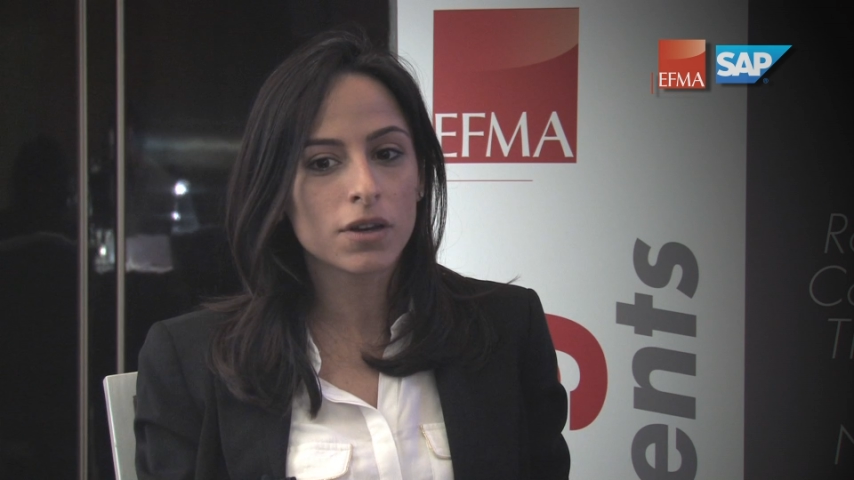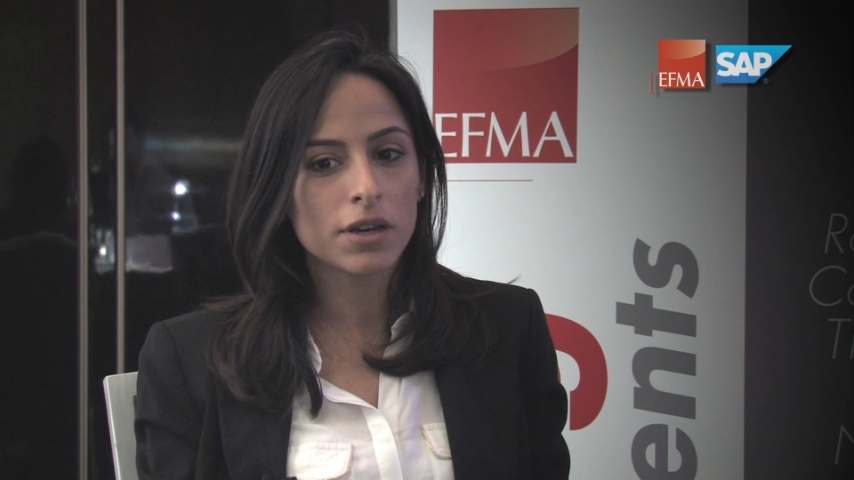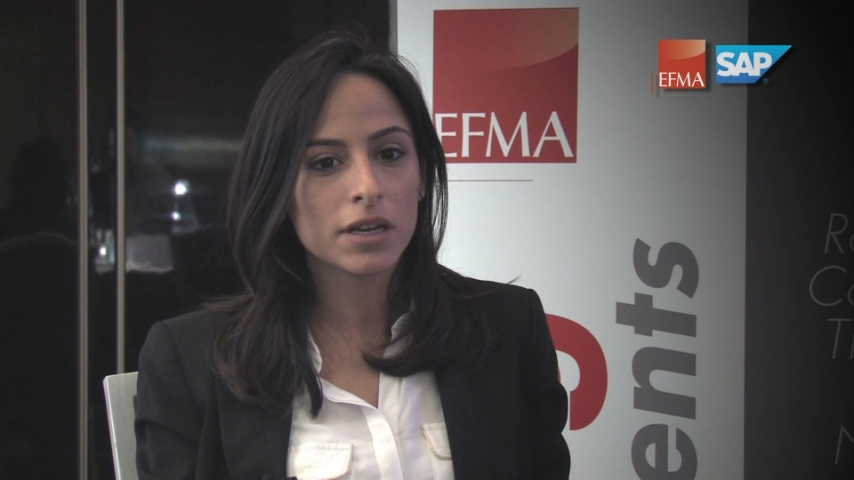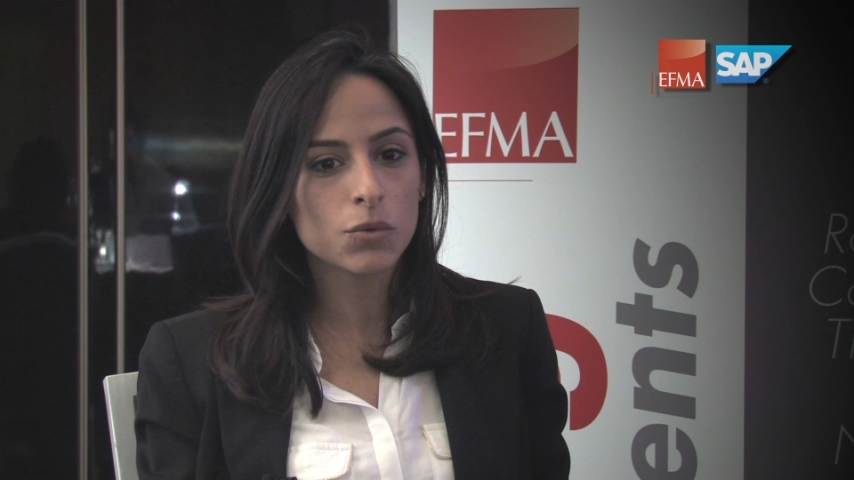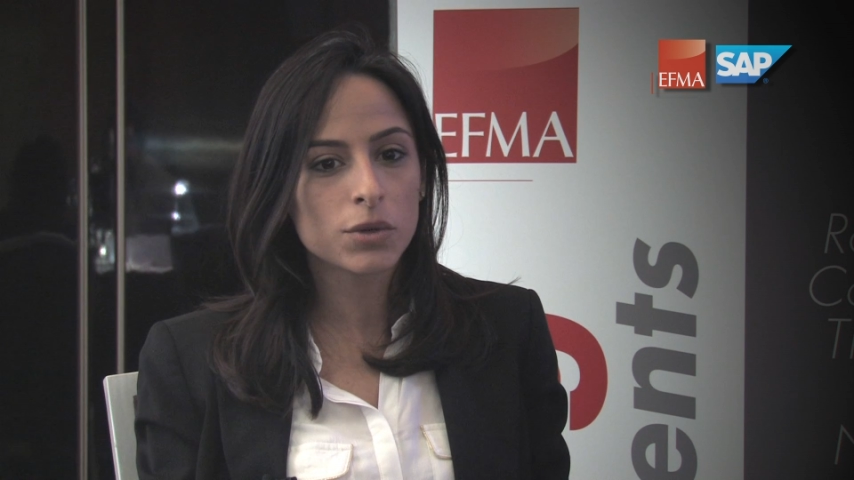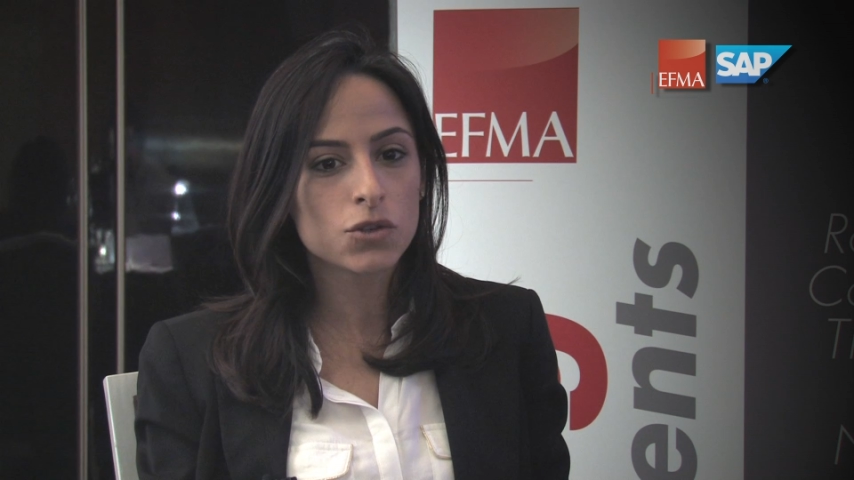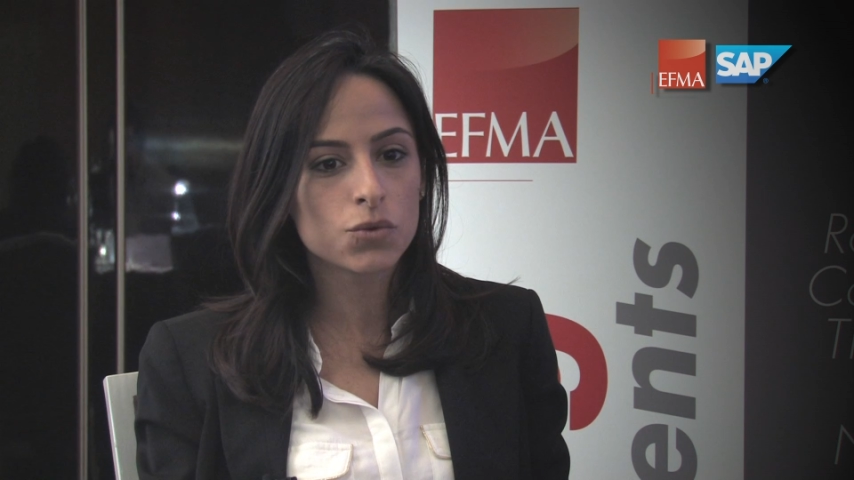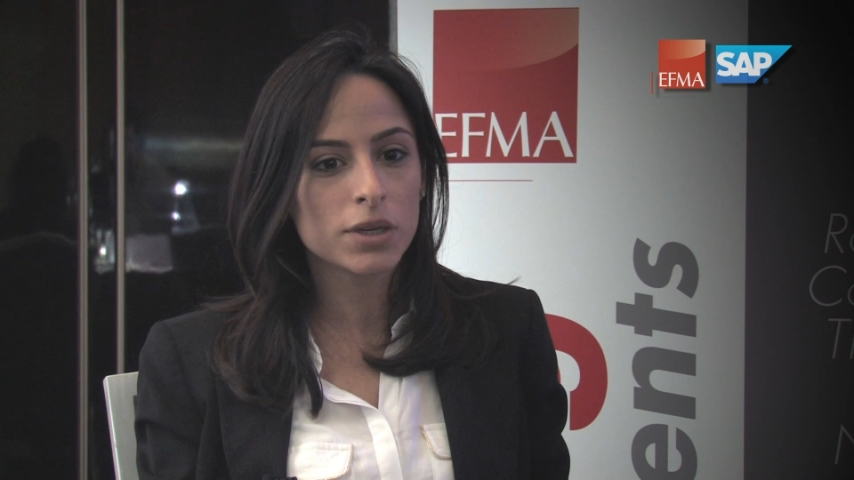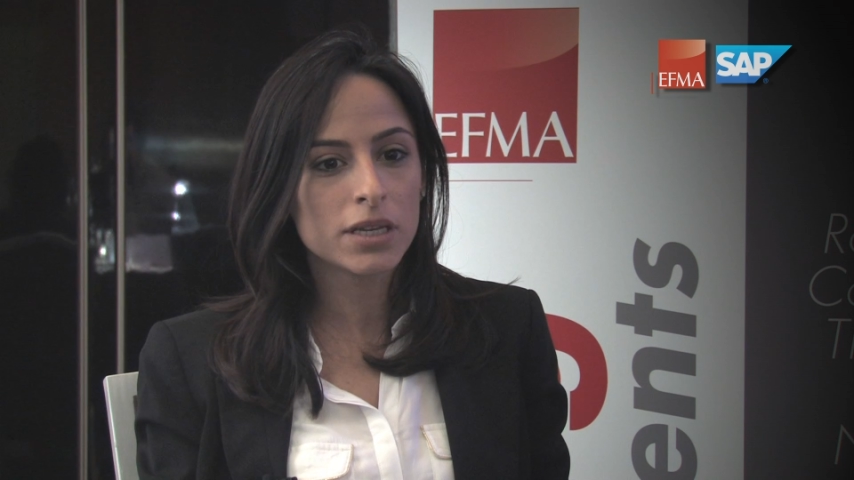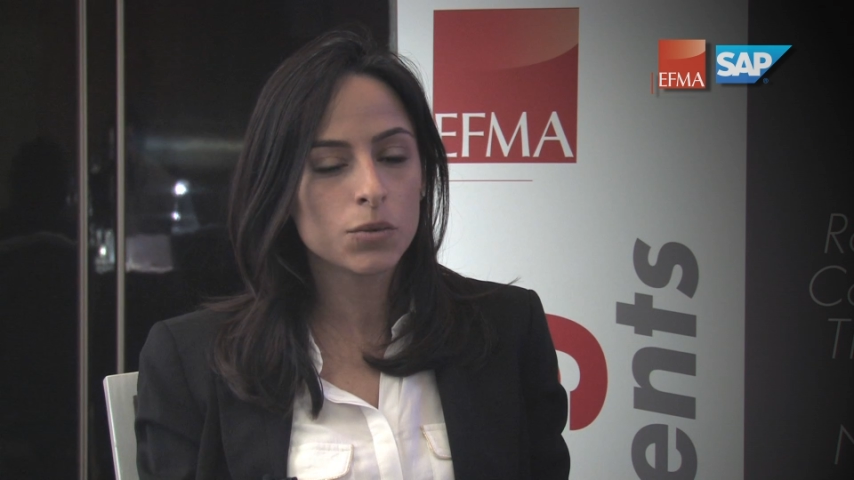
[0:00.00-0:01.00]
in
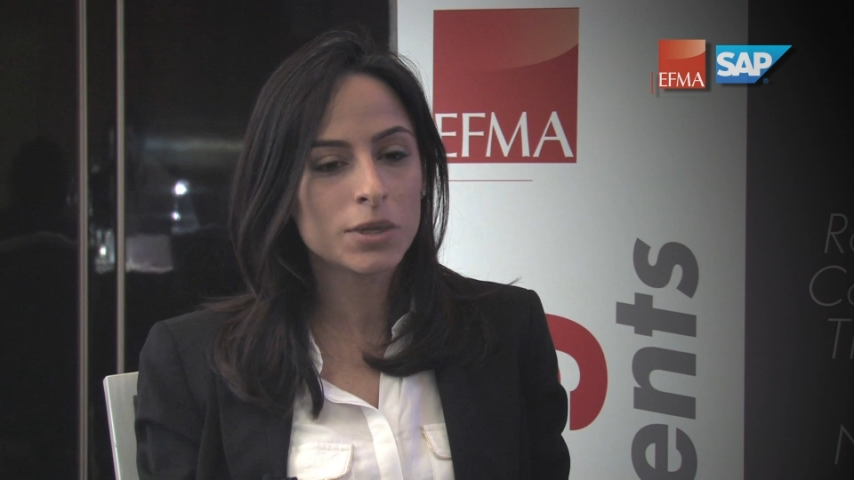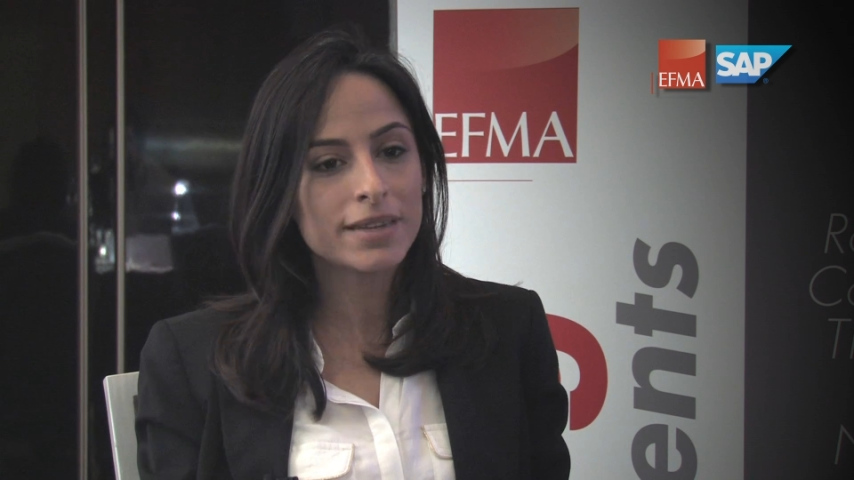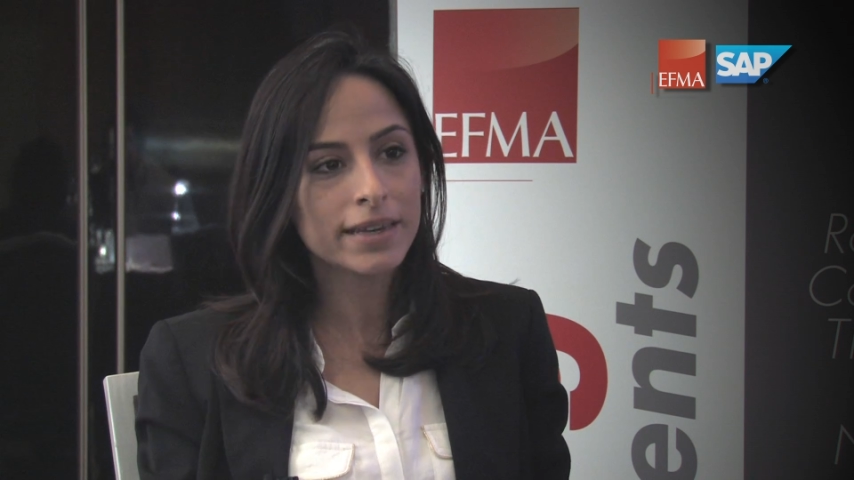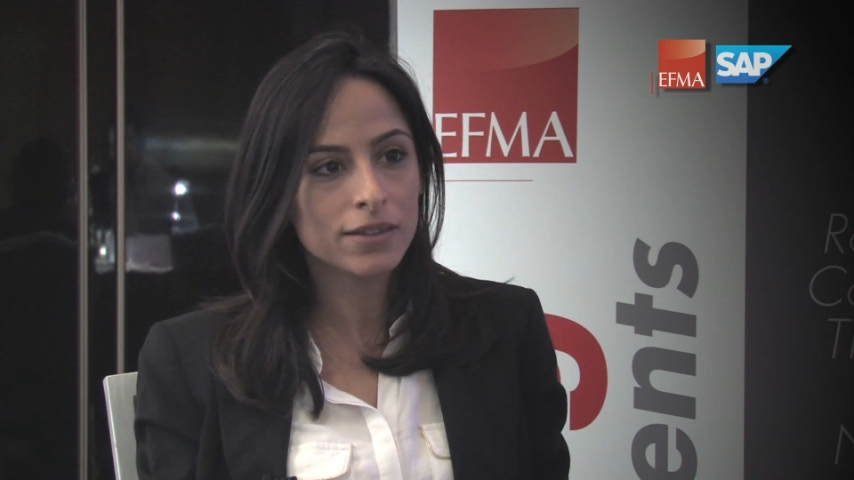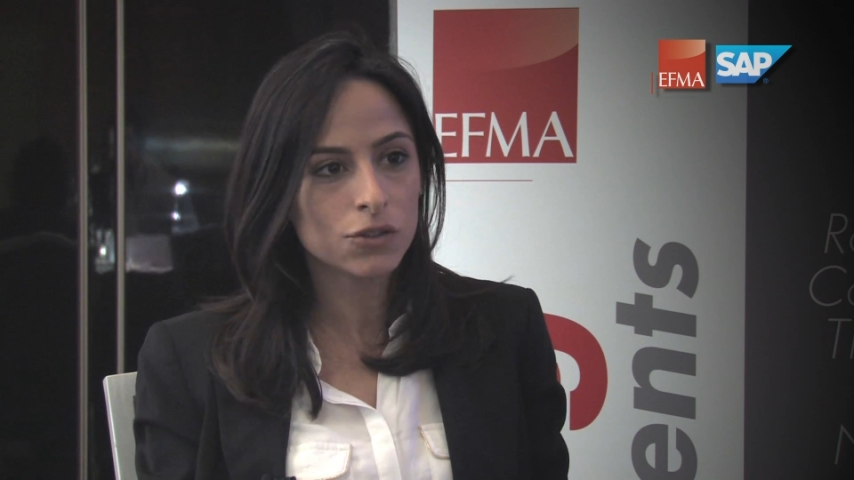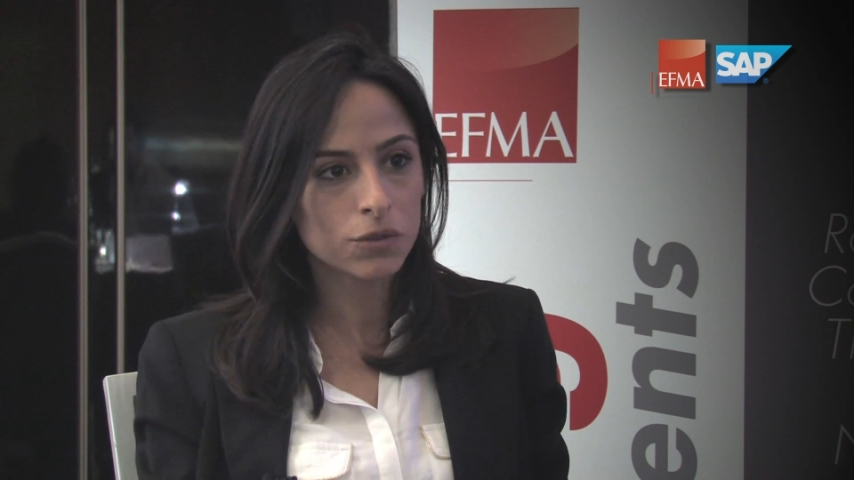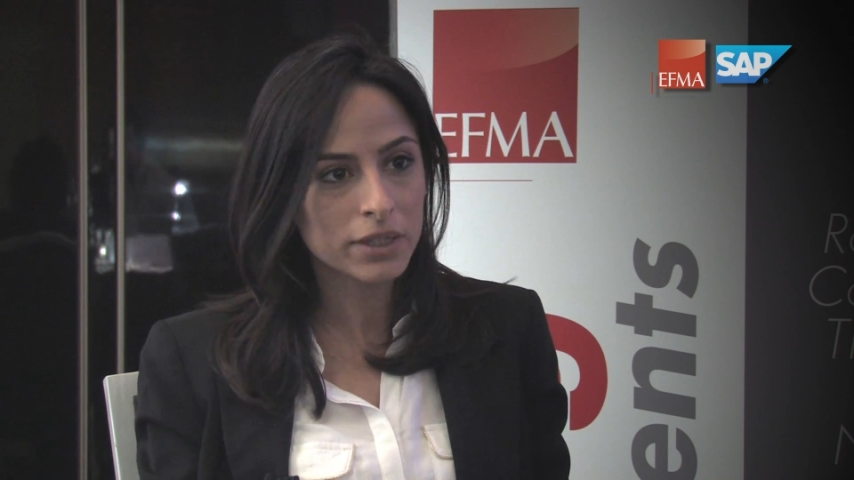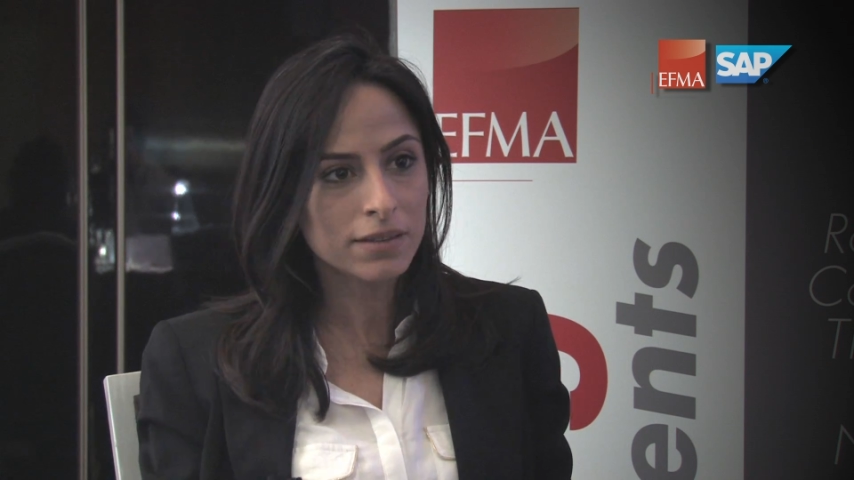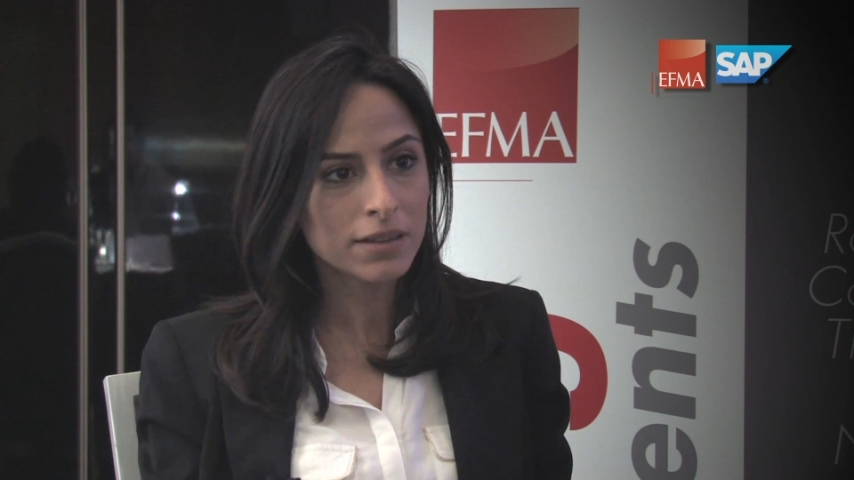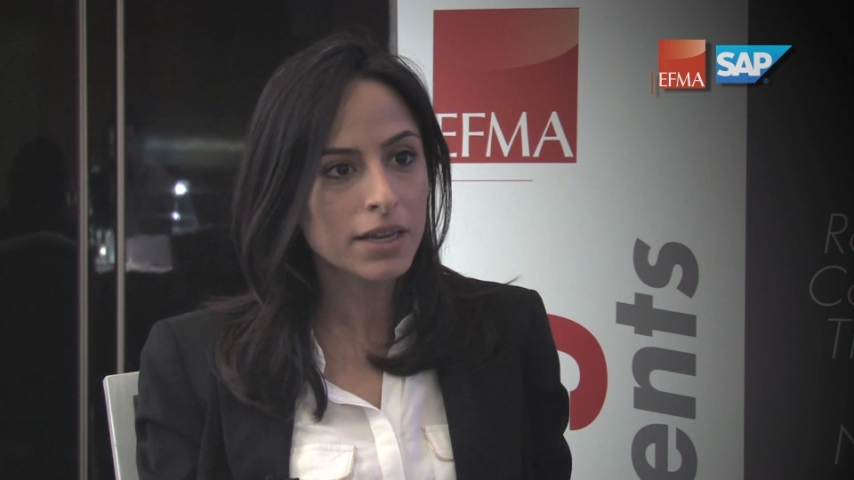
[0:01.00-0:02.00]
which we dig into
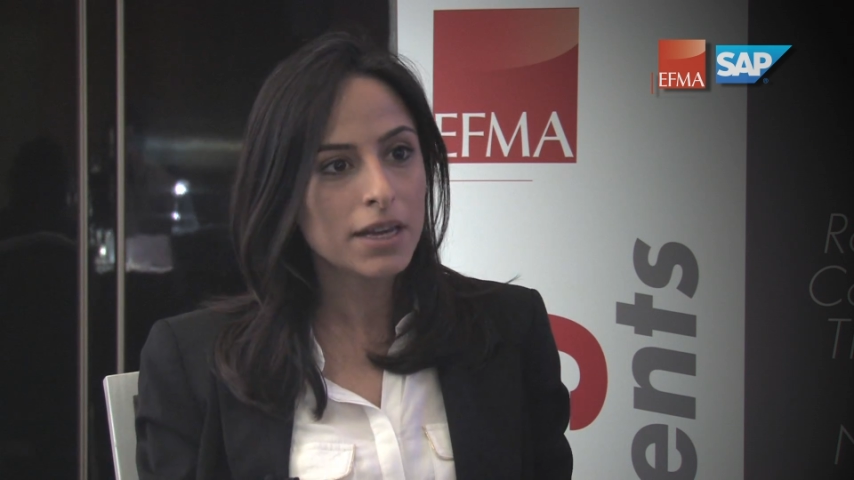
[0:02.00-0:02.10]
it.